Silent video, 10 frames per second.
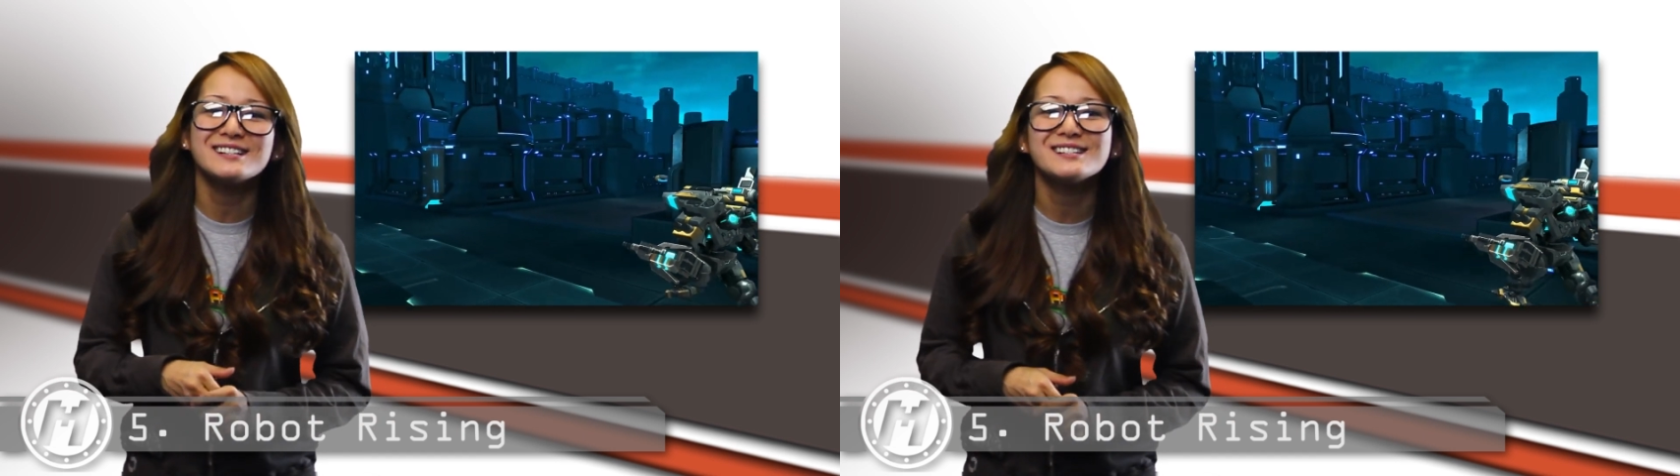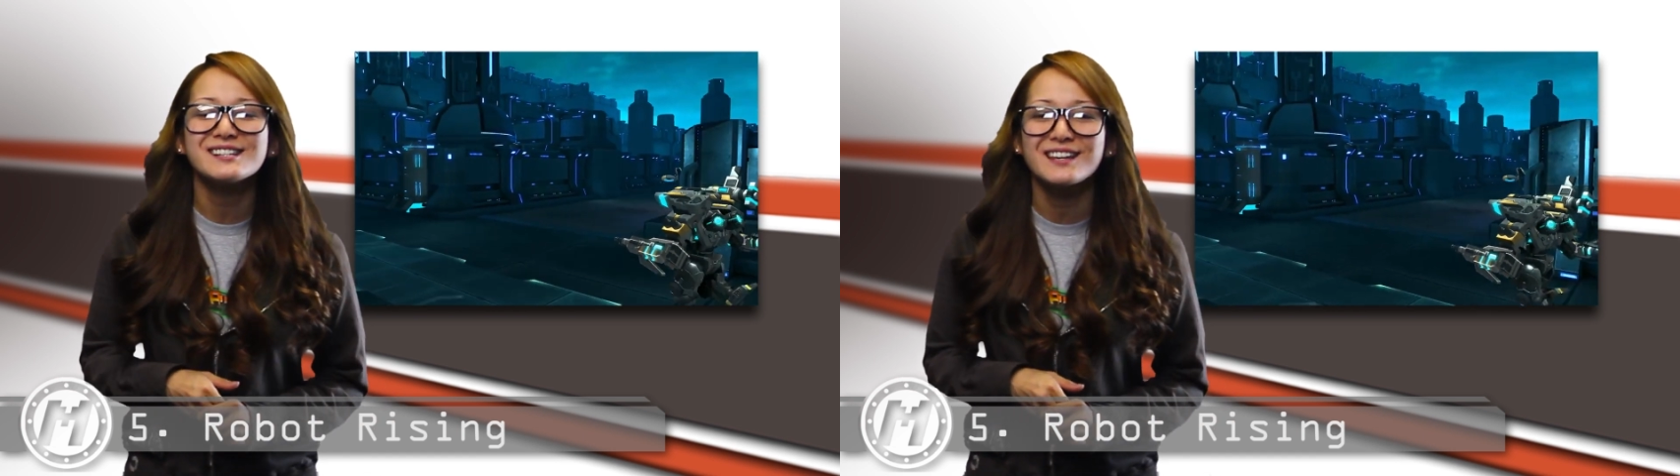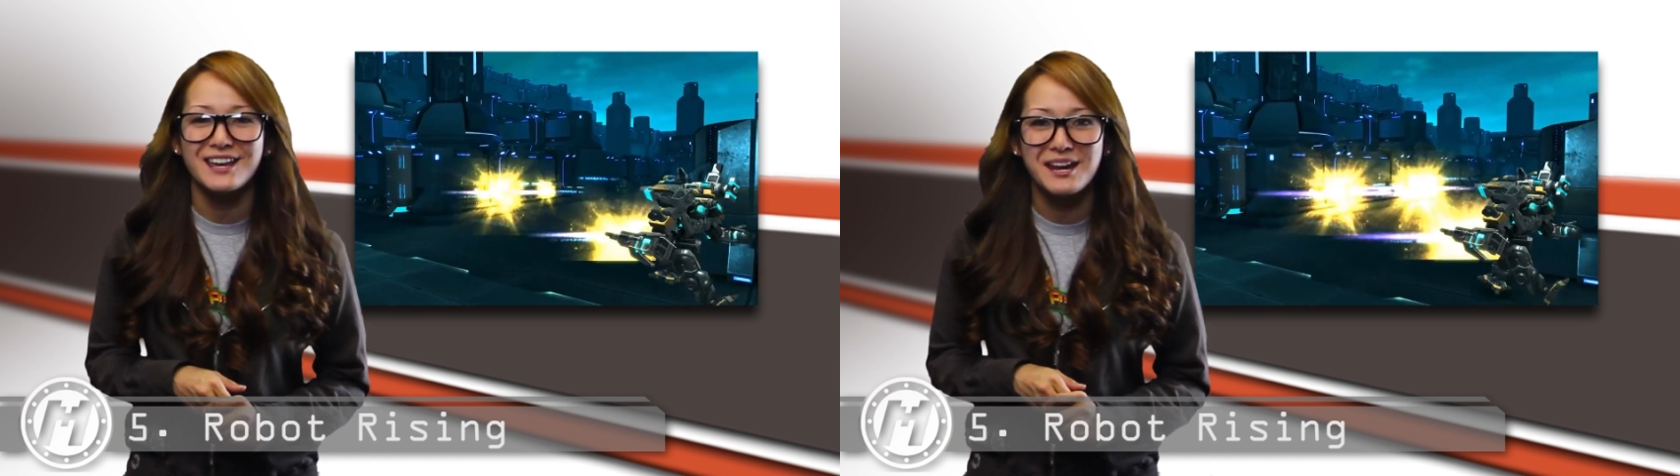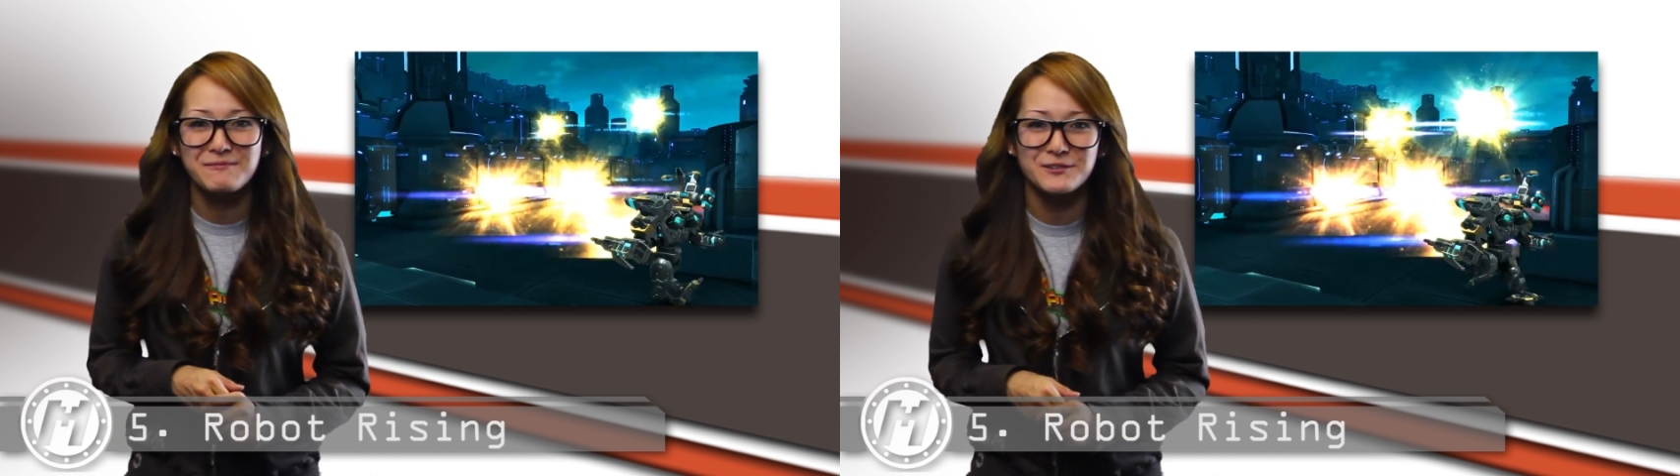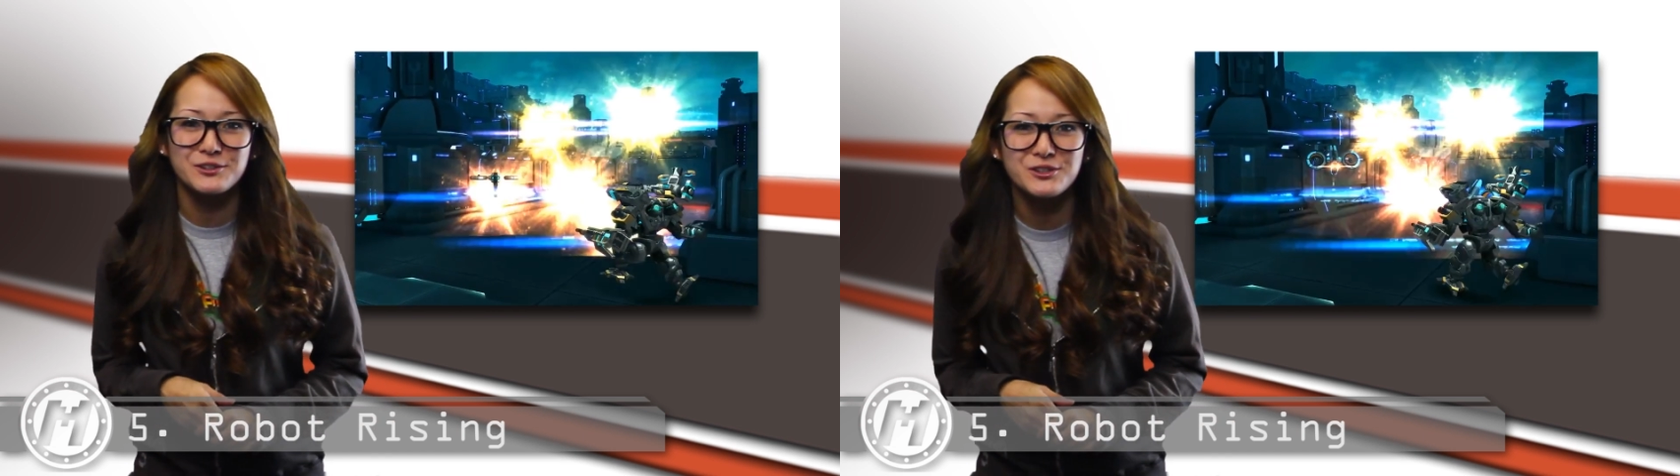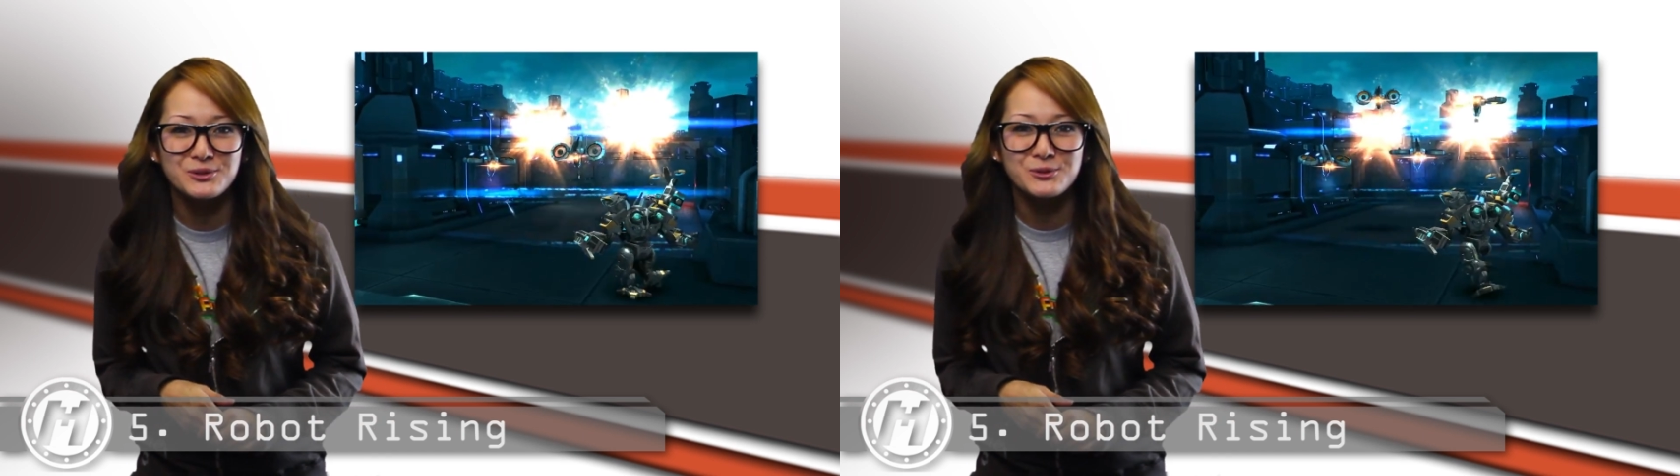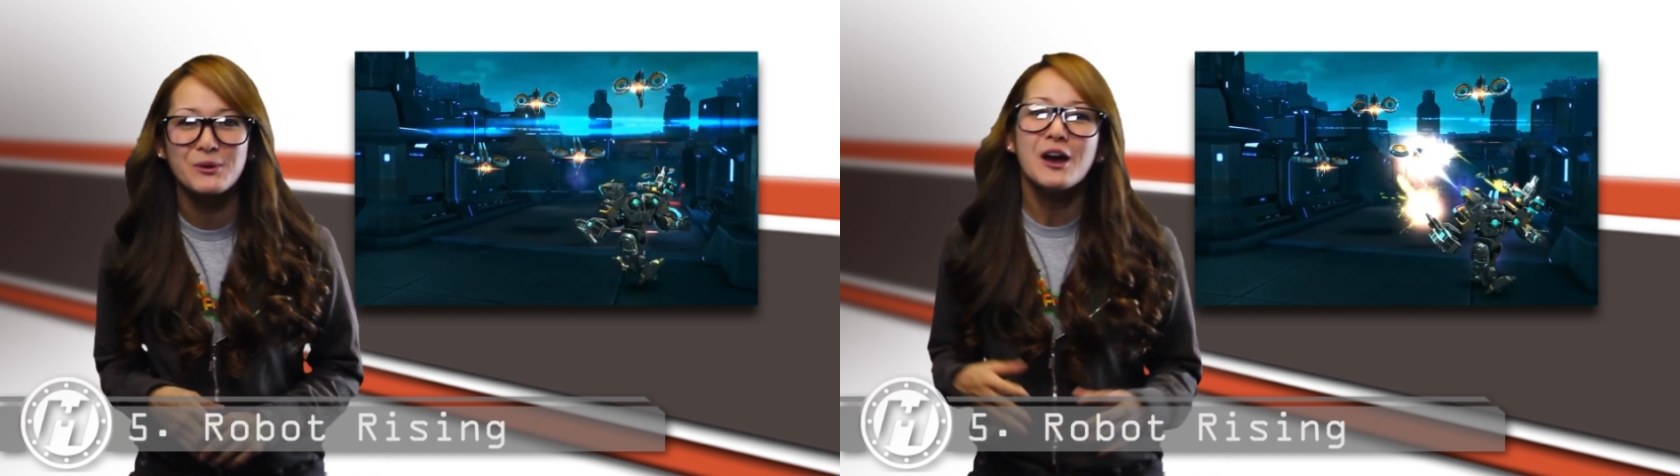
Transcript: is the game for you.